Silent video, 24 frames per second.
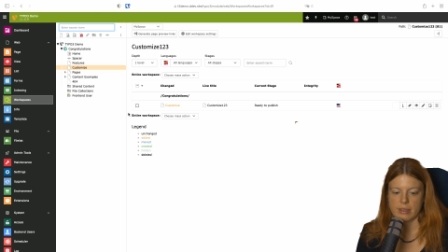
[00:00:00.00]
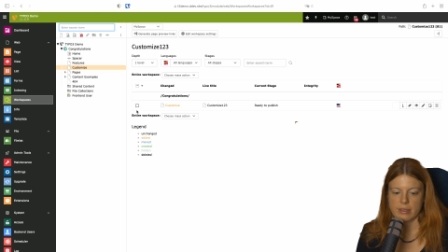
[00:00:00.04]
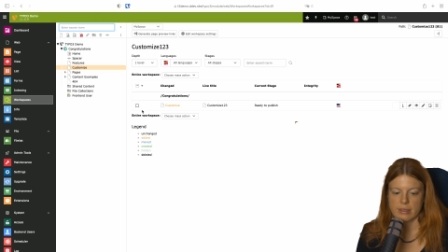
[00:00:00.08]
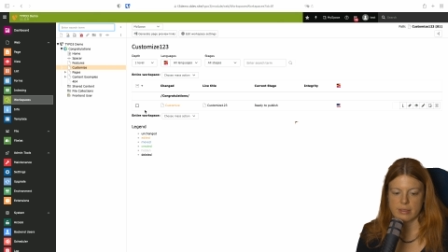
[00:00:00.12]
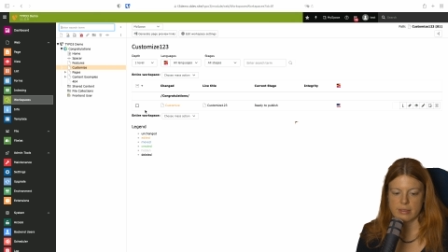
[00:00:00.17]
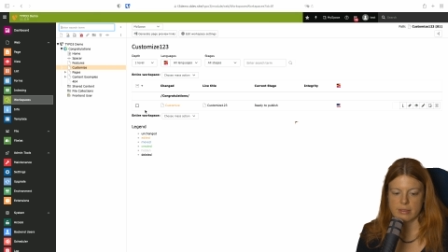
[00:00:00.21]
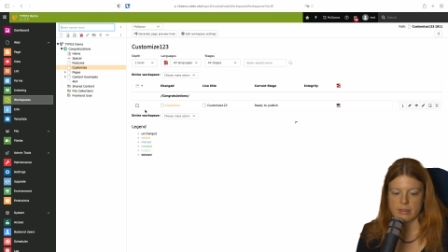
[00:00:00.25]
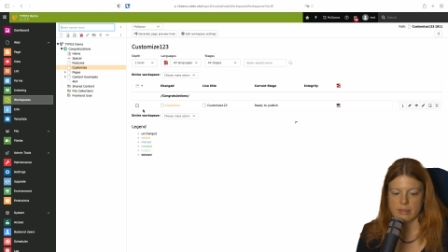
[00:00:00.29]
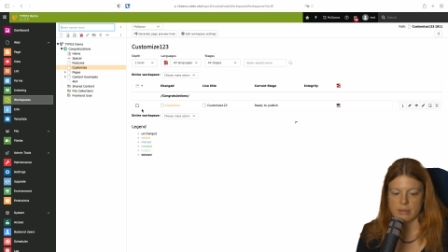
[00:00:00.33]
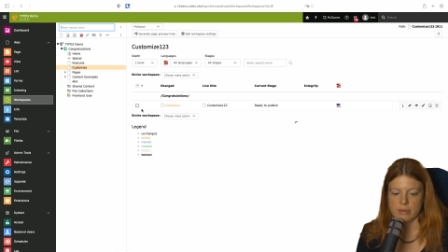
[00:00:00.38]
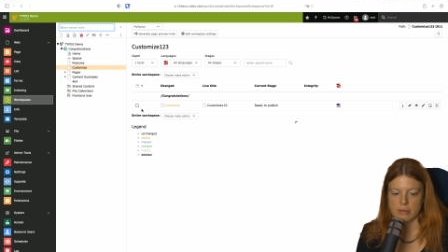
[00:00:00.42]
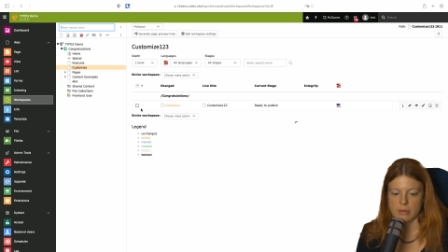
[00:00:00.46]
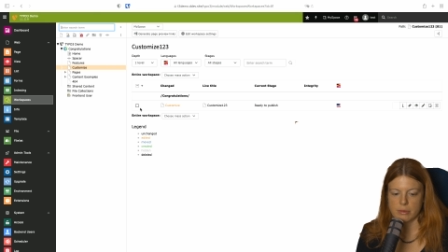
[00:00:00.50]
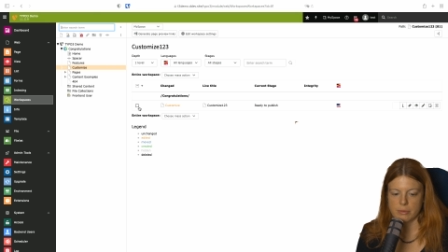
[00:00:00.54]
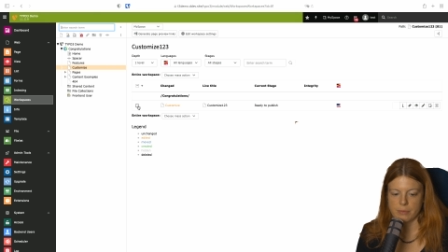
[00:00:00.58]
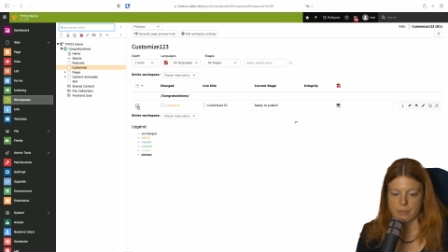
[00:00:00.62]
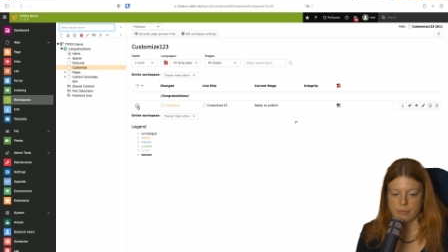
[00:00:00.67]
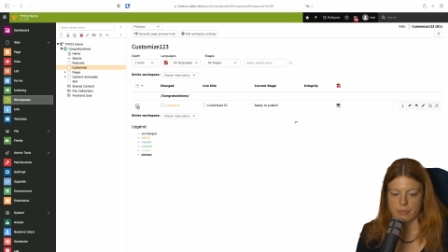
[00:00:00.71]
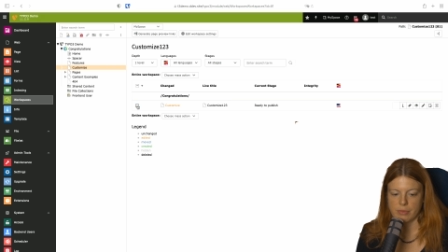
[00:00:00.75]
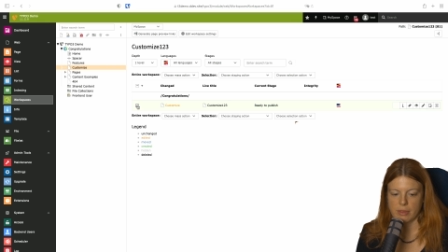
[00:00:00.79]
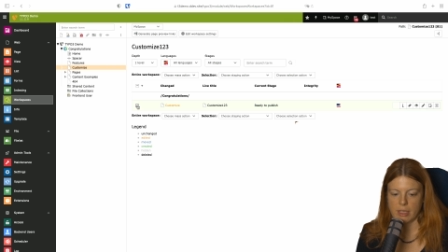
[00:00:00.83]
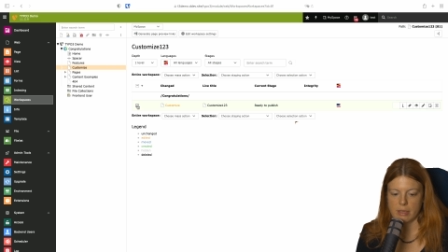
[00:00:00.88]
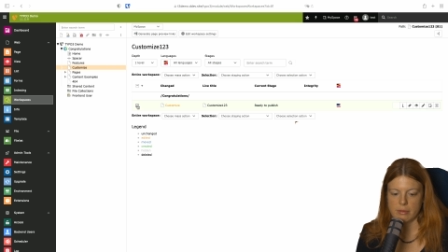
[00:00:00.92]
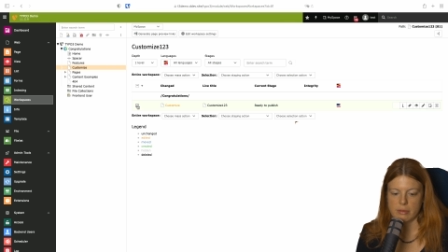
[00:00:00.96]
So
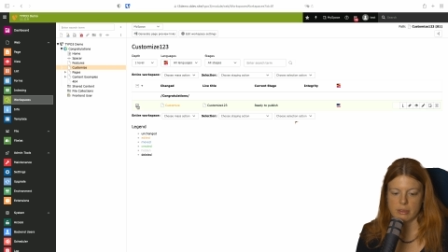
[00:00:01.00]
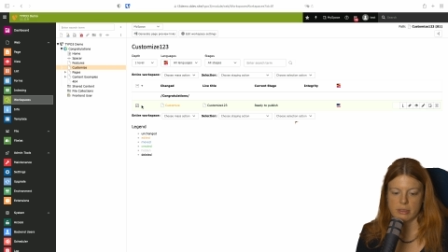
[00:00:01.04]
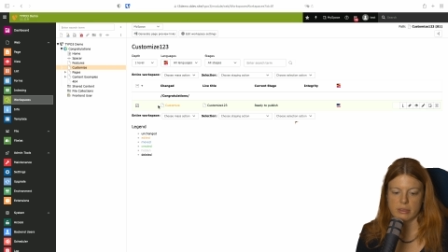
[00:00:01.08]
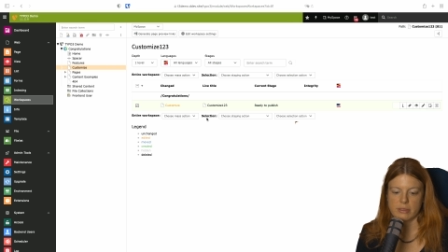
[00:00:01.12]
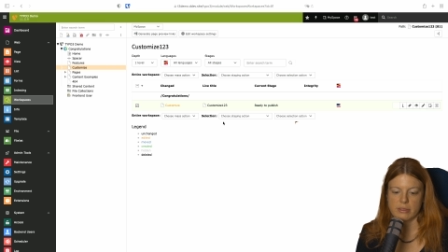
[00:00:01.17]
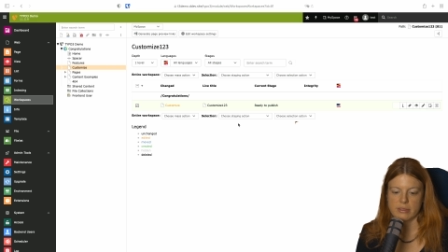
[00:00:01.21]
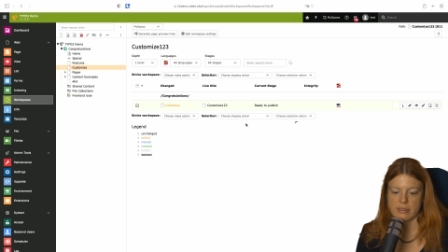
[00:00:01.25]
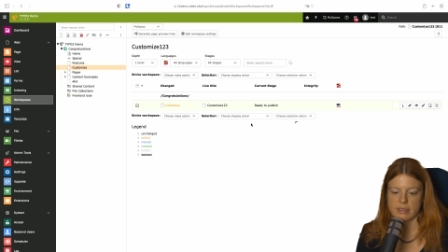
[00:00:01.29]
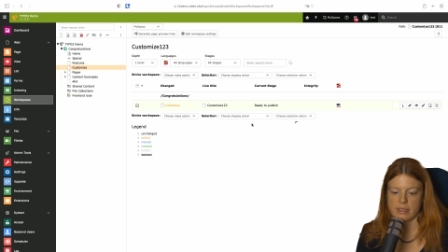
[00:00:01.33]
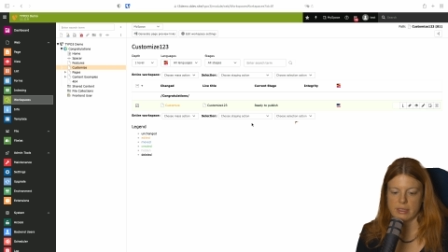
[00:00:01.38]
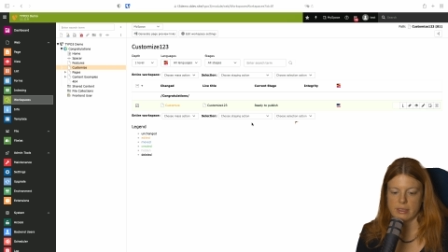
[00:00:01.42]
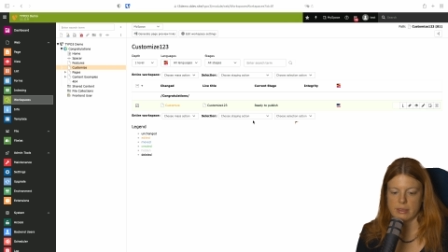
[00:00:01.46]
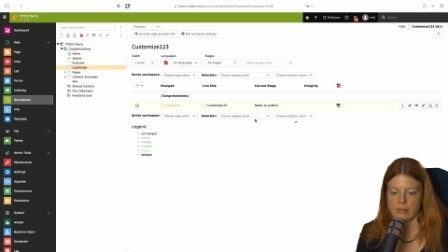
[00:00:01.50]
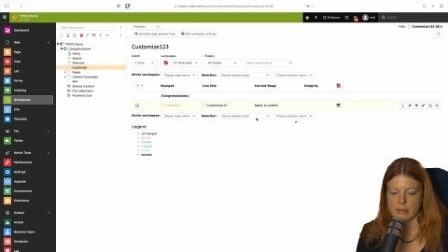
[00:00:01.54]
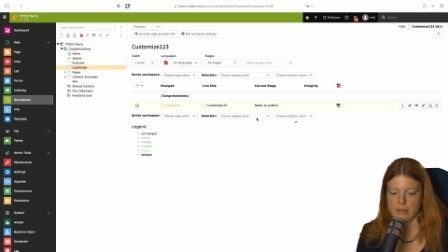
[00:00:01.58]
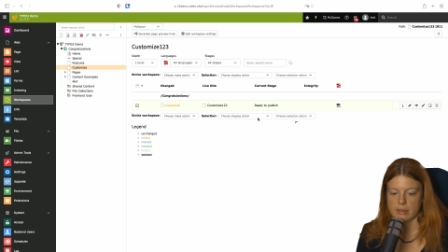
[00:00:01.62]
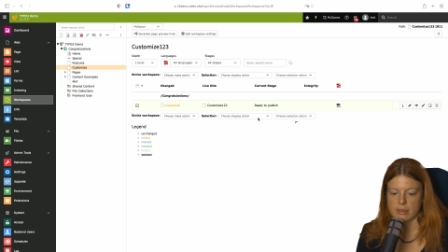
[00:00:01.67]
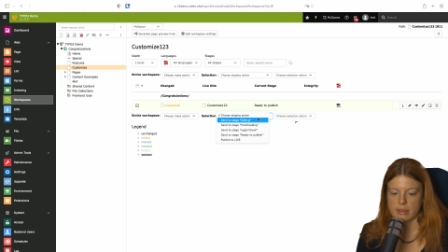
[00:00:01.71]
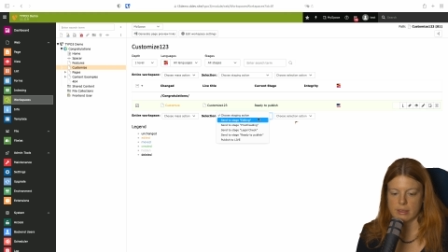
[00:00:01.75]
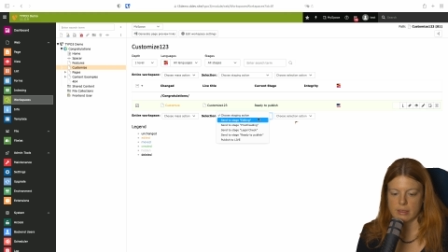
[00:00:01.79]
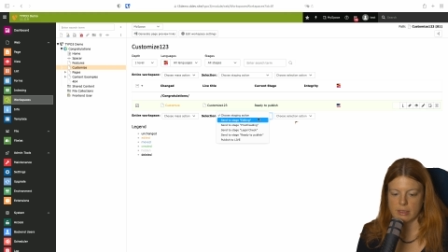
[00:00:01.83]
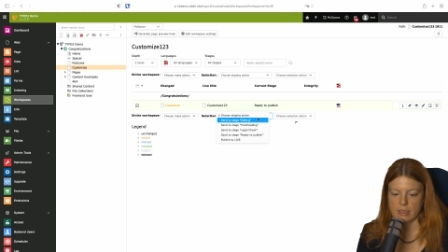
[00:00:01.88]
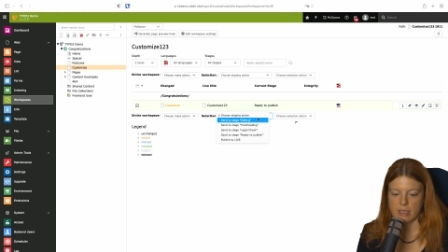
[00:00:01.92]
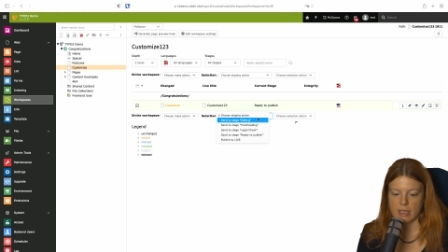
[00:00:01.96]
I'm going to say,
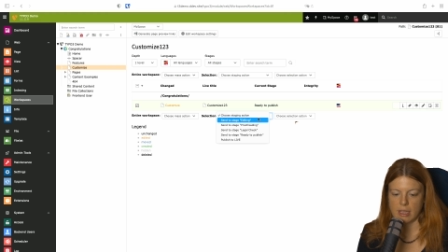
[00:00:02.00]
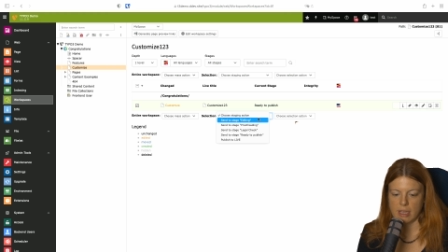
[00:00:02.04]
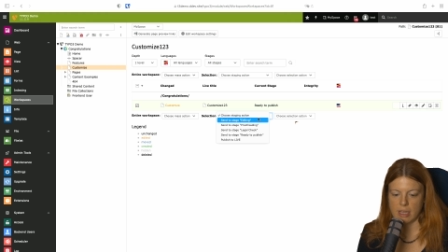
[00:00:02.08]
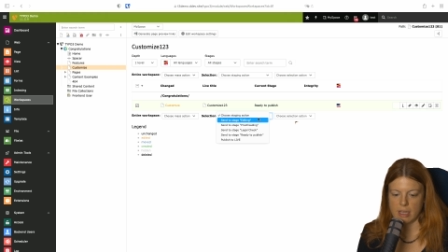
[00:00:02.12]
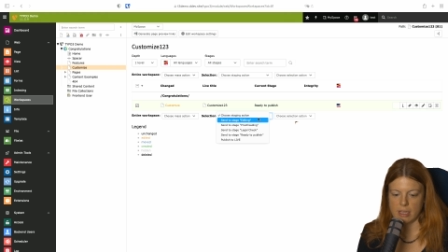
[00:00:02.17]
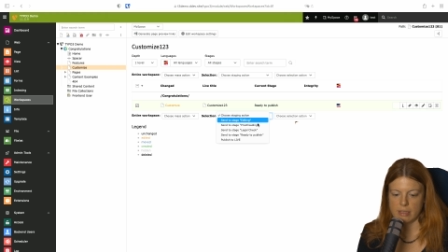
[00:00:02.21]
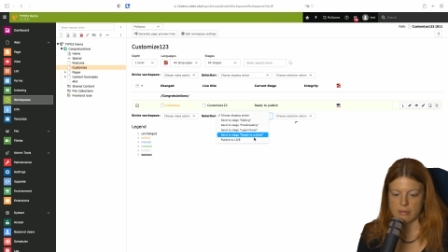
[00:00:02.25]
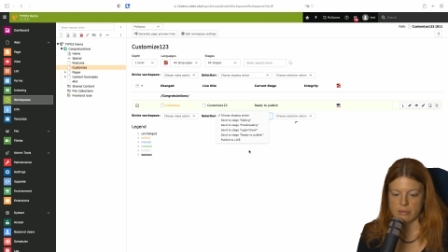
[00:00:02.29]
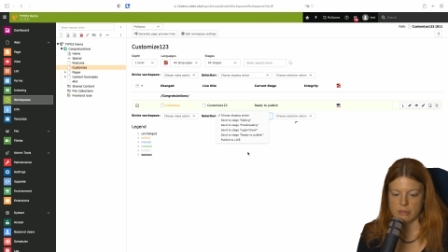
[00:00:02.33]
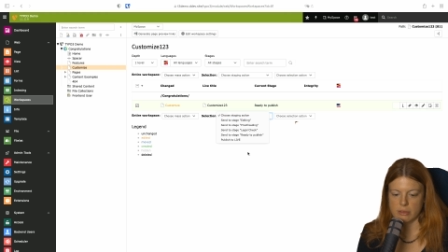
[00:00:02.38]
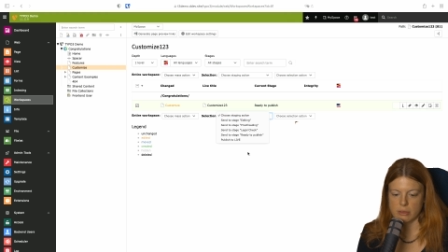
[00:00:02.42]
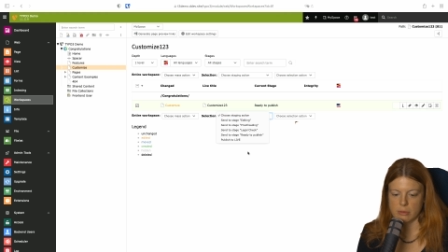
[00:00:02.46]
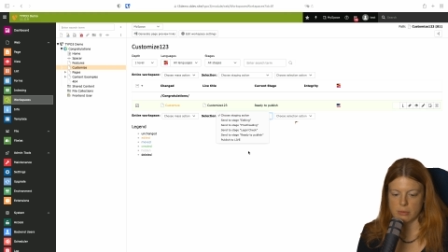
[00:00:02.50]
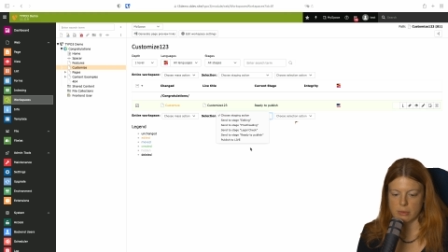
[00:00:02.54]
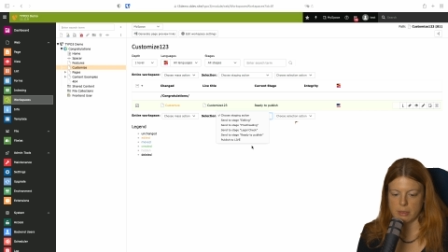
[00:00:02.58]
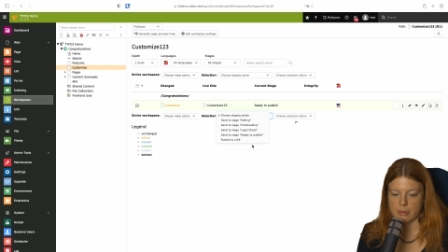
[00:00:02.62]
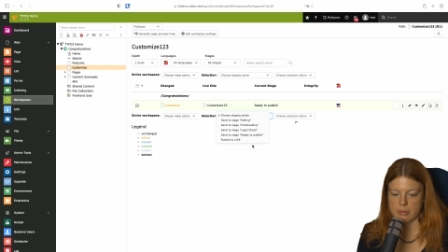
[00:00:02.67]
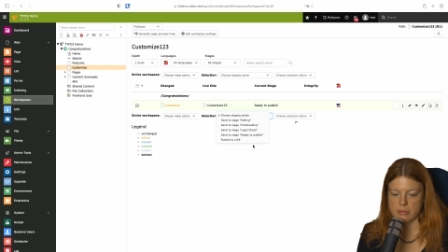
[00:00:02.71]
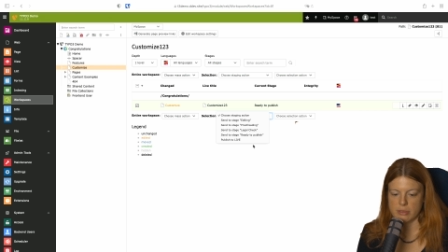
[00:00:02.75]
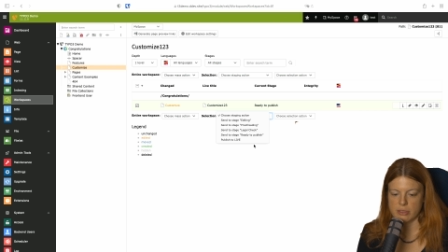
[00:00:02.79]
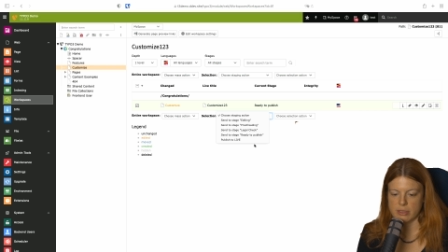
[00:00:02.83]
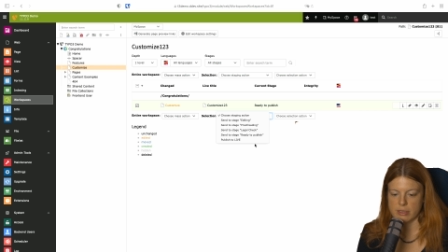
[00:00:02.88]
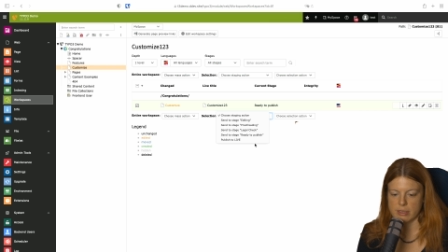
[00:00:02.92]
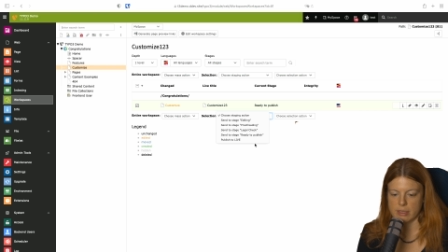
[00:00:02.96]
I want to
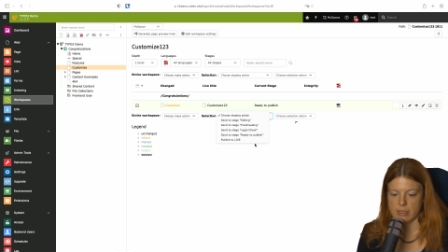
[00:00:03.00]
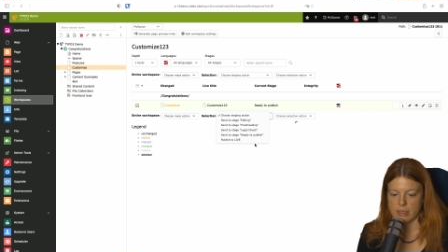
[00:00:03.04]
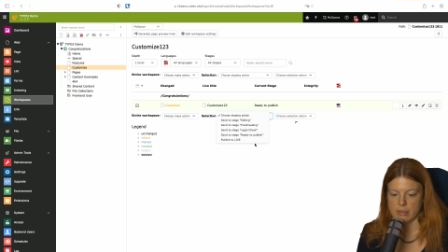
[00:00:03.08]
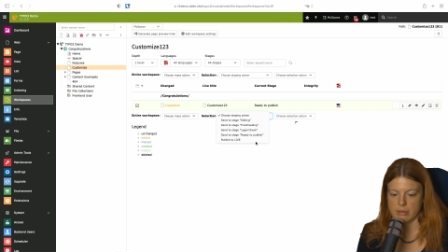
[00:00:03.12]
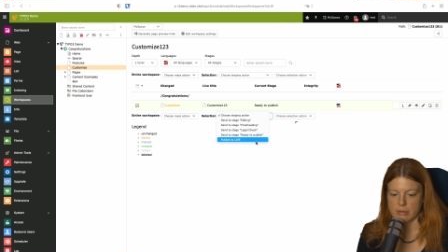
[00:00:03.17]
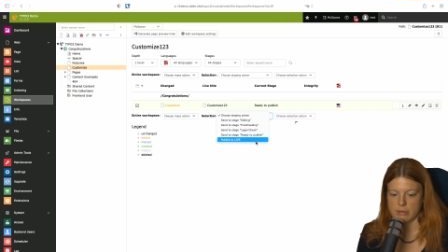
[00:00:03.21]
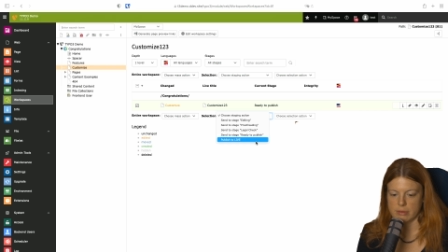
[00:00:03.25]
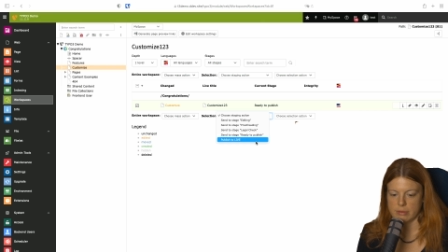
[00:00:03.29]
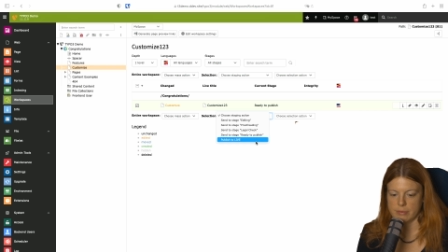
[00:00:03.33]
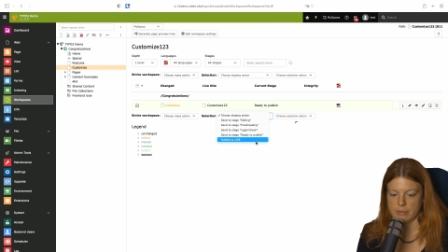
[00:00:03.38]
publish it now.